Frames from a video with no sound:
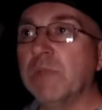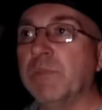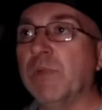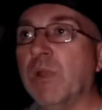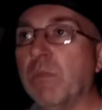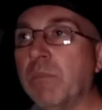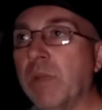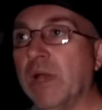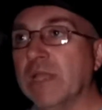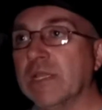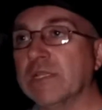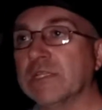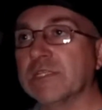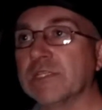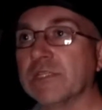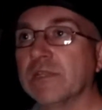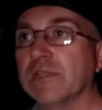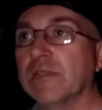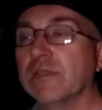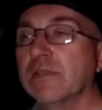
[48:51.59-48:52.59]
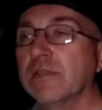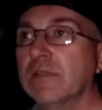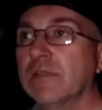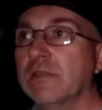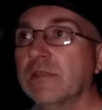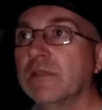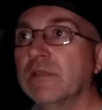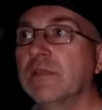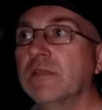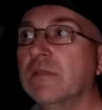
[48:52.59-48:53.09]
People on bikes.
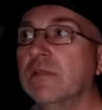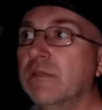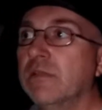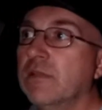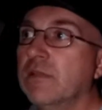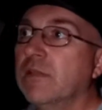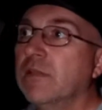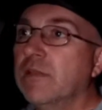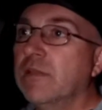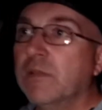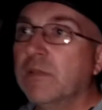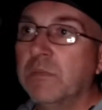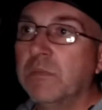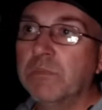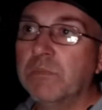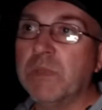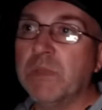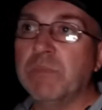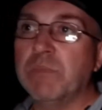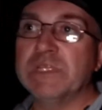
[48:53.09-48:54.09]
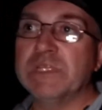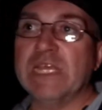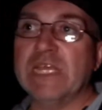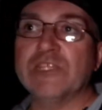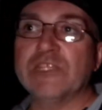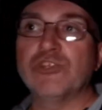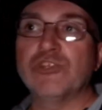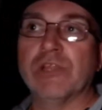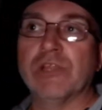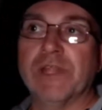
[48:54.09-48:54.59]
Bit
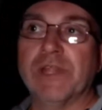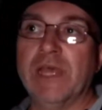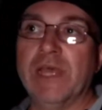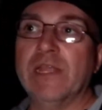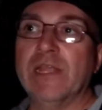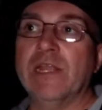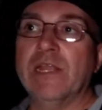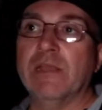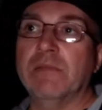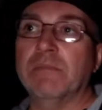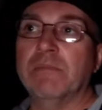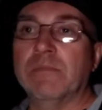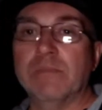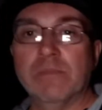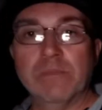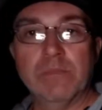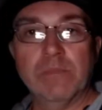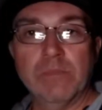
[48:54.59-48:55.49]
pedestrian, that, isn't it?